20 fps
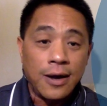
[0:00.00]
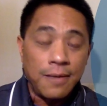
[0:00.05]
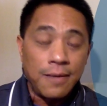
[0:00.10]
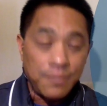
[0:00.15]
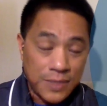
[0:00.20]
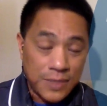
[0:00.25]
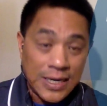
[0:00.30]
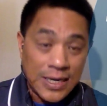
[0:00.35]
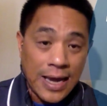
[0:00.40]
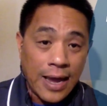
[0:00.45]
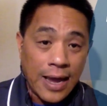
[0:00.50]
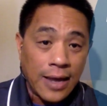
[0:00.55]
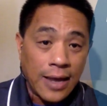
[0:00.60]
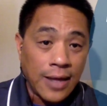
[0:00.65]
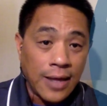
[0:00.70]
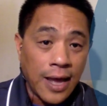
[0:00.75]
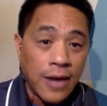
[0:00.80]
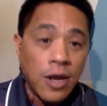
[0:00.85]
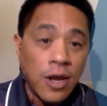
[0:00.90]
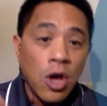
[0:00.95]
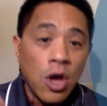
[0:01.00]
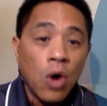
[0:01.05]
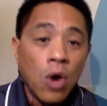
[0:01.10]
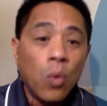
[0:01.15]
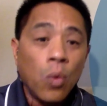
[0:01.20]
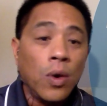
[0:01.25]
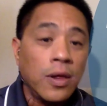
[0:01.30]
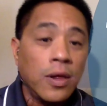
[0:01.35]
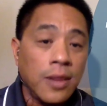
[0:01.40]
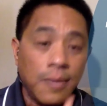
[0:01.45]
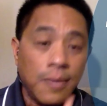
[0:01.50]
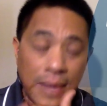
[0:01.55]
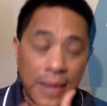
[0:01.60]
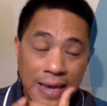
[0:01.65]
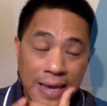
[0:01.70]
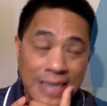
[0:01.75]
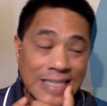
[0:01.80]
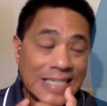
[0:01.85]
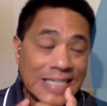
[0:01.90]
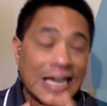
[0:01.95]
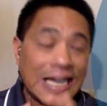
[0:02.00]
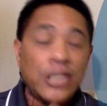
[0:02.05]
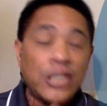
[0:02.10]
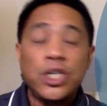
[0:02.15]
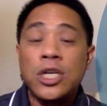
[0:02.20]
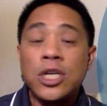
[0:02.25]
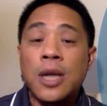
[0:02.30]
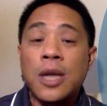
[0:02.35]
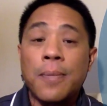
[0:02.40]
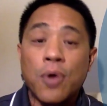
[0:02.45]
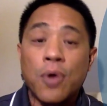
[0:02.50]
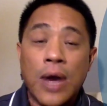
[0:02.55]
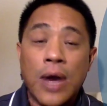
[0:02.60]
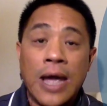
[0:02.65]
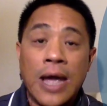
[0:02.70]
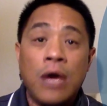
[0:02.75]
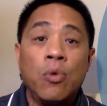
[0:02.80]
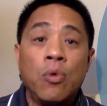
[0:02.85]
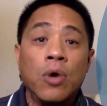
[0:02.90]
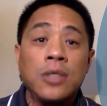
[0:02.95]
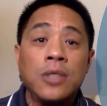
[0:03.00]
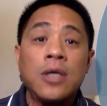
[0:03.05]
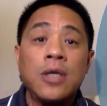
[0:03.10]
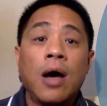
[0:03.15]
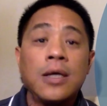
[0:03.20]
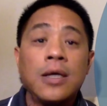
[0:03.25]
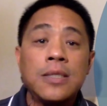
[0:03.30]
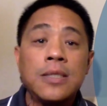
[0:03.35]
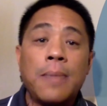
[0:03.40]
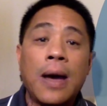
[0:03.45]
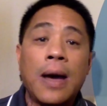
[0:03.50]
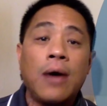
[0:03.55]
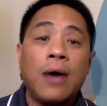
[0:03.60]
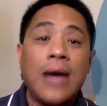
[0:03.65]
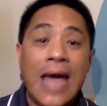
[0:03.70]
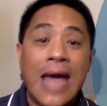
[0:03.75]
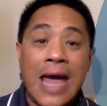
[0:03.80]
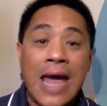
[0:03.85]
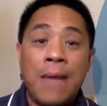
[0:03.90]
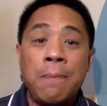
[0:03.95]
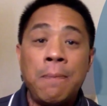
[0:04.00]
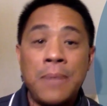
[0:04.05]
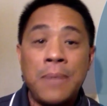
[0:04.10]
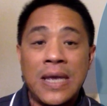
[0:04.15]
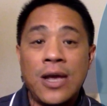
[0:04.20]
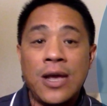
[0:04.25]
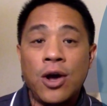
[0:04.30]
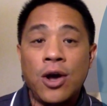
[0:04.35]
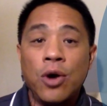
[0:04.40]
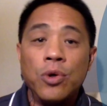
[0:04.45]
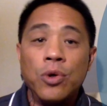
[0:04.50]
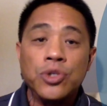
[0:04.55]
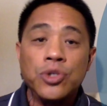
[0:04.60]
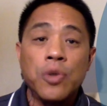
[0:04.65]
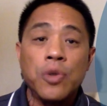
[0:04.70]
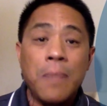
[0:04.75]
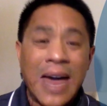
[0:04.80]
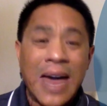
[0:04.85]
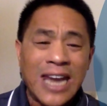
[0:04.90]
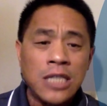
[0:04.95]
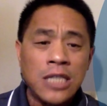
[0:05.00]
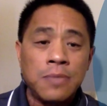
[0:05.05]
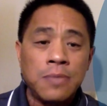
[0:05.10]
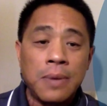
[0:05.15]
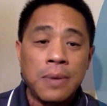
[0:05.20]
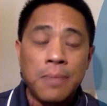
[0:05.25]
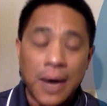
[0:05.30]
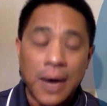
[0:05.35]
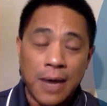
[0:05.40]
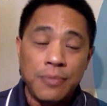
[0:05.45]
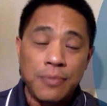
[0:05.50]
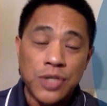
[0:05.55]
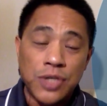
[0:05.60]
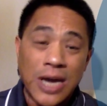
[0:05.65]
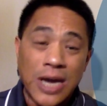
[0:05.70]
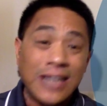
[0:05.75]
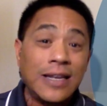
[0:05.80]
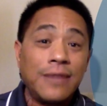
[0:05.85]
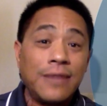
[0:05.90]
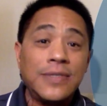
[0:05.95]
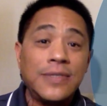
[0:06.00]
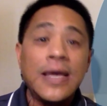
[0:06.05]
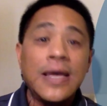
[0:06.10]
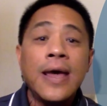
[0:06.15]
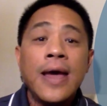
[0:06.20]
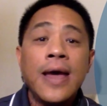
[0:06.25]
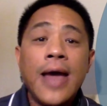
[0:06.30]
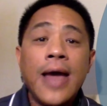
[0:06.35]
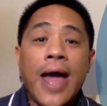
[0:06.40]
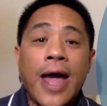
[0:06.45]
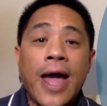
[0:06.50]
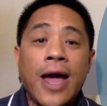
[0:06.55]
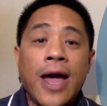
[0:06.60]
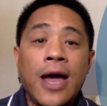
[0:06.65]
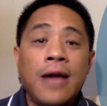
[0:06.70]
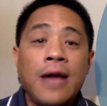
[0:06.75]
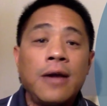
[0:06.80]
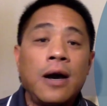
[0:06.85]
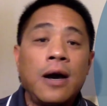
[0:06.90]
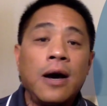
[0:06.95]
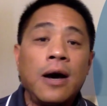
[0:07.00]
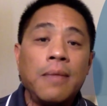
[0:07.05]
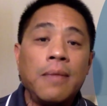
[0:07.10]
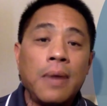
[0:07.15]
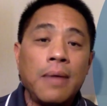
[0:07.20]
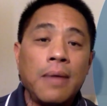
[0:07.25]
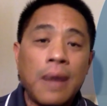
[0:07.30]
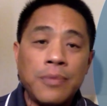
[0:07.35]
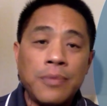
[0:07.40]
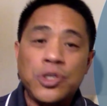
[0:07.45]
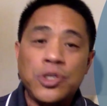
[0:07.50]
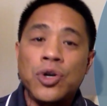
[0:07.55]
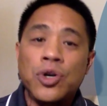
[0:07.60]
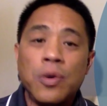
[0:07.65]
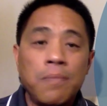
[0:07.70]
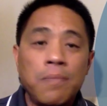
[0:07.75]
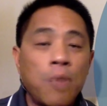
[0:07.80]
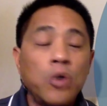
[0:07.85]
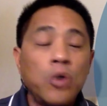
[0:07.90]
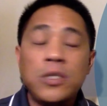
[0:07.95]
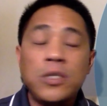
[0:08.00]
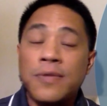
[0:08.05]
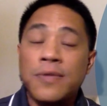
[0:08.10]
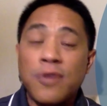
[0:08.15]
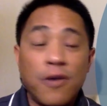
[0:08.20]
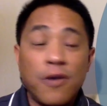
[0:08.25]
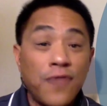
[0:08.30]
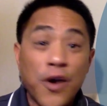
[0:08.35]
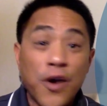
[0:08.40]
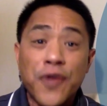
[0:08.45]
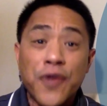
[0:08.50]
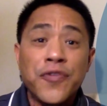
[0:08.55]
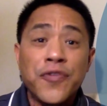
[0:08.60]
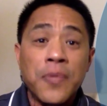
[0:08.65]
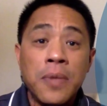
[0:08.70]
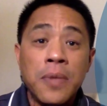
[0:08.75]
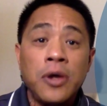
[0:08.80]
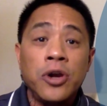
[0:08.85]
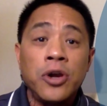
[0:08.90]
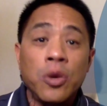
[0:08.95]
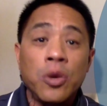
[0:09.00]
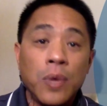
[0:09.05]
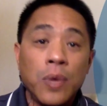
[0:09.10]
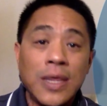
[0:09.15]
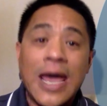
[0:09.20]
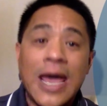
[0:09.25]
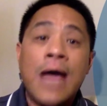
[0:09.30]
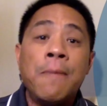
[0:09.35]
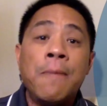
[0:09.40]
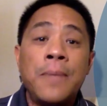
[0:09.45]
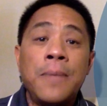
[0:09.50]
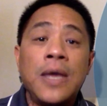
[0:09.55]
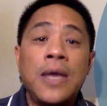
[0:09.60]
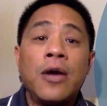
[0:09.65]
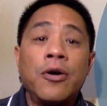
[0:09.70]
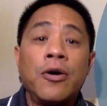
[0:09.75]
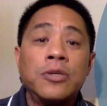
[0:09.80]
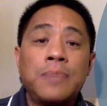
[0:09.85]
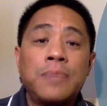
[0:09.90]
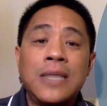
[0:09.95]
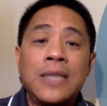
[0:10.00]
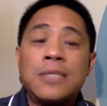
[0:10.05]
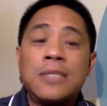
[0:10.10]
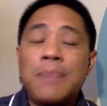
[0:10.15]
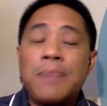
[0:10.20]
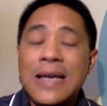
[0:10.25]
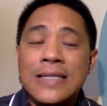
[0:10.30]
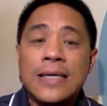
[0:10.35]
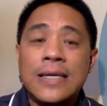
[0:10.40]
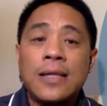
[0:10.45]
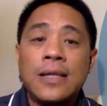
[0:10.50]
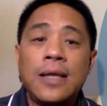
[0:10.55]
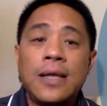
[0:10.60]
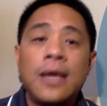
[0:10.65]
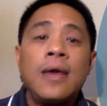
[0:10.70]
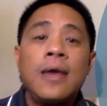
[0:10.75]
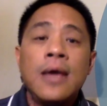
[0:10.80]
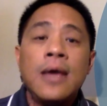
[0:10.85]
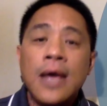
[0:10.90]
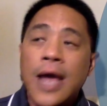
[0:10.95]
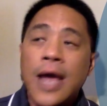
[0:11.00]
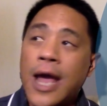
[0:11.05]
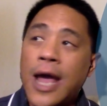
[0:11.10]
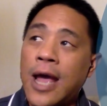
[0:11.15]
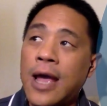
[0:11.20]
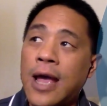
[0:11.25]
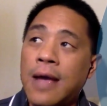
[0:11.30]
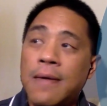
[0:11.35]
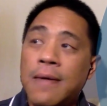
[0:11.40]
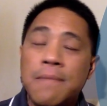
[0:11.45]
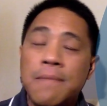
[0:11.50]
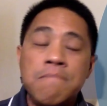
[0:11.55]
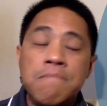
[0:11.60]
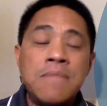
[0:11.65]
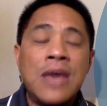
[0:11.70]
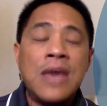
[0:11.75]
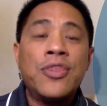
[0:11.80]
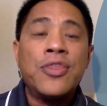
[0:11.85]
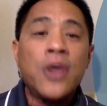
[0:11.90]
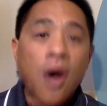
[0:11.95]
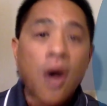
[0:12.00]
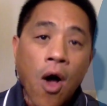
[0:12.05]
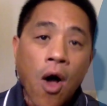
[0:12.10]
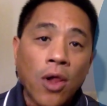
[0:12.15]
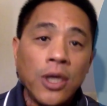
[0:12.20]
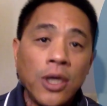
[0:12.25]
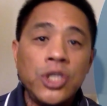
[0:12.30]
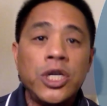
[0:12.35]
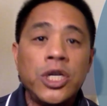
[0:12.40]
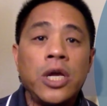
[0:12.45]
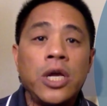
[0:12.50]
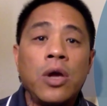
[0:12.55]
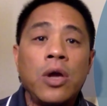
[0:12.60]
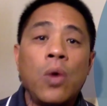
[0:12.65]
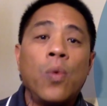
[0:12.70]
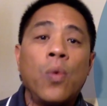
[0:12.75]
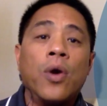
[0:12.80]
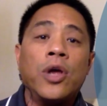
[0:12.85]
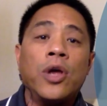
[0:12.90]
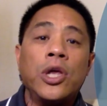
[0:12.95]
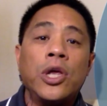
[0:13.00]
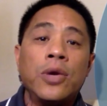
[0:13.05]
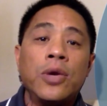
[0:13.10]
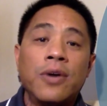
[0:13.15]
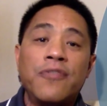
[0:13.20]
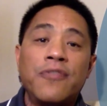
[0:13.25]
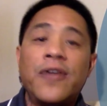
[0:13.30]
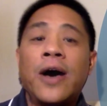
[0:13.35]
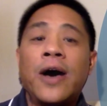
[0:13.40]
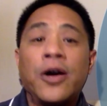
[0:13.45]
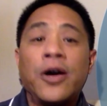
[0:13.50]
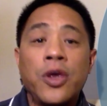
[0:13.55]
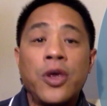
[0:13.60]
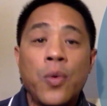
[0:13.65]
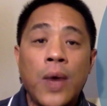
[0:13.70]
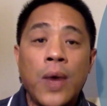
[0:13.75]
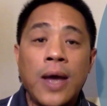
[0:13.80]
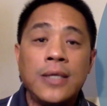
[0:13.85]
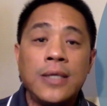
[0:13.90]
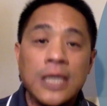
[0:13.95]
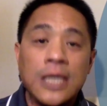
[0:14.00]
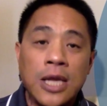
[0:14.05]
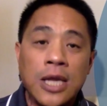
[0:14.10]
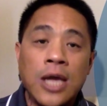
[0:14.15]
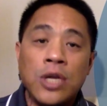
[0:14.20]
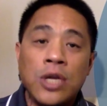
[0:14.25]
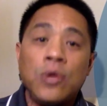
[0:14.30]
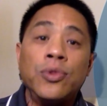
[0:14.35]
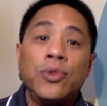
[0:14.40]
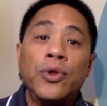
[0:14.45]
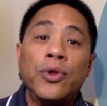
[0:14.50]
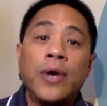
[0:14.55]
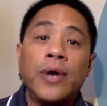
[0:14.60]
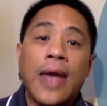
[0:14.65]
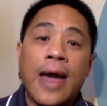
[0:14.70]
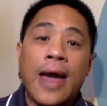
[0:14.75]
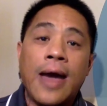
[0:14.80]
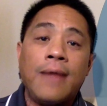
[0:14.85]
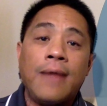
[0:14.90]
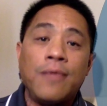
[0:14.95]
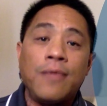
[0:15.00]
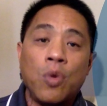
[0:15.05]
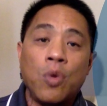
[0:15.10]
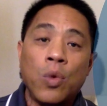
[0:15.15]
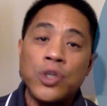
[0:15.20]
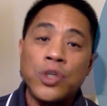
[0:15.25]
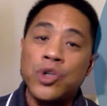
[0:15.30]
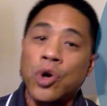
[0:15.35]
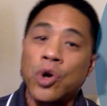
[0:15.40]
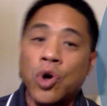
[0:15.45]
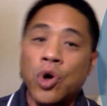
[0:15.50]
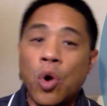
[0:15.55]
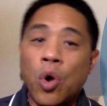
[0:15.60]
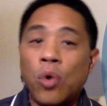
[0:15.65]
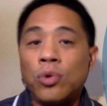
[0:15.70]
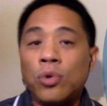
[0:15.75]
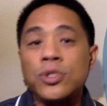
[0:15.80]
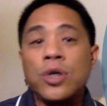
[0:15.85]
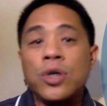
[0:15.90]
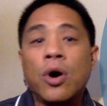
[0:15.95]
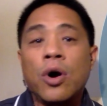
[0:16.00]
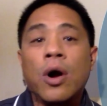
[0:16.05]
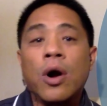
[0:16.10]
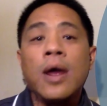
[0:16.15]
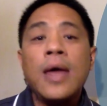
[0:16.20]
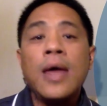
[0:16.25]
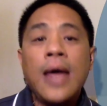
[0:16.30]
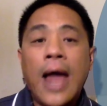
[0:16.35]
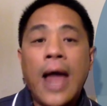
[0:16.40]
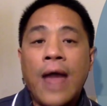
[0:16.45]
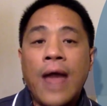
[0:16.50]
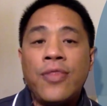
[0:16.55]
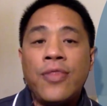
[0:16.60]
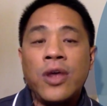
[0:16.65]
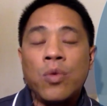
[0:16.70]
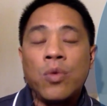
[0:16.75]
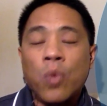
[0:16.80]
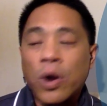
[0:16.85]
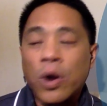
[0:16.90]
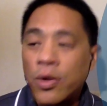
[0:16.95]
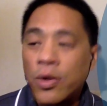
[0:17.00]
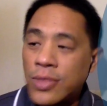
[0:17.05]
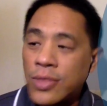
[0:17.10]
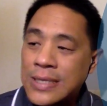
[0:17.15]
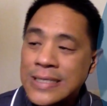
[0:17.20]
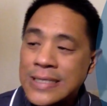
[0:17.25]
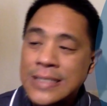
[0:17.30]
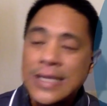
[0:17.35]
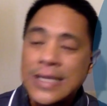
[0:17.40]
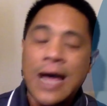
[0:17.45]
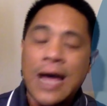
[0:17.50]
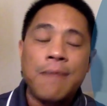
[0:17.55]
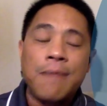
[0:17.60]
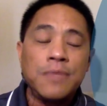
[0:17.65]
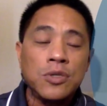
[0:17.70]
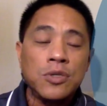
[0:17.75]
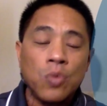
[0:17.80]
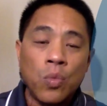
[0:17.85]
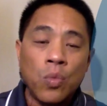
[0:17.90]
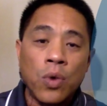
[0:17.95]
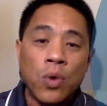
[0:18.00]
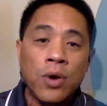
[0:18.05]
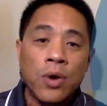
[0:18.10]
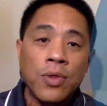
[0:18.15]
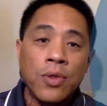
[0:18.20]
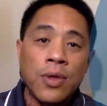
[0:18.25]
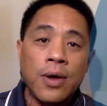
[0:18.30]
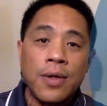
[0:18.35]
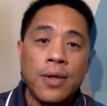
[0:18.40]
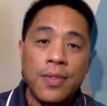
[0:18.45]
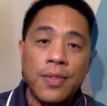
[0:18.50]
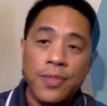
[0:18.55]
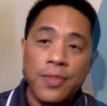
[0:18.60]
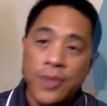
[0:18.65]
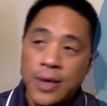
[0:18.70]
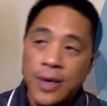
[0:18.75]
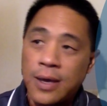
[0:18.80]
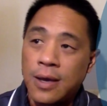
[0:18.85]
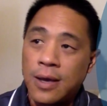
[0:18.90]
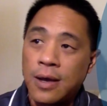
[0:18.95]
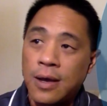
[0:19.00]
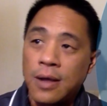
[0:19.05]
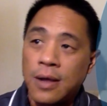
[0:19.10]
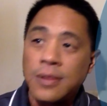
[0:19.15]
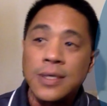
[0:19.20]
today. And one of them is section number 8, where it talks about MBOs, or Management by Objectives. And I'm sure most of you are very familiar with MBOs, but it's basically a methodology where you evaluate and you look at what your goals are, and then what are the steps, what are the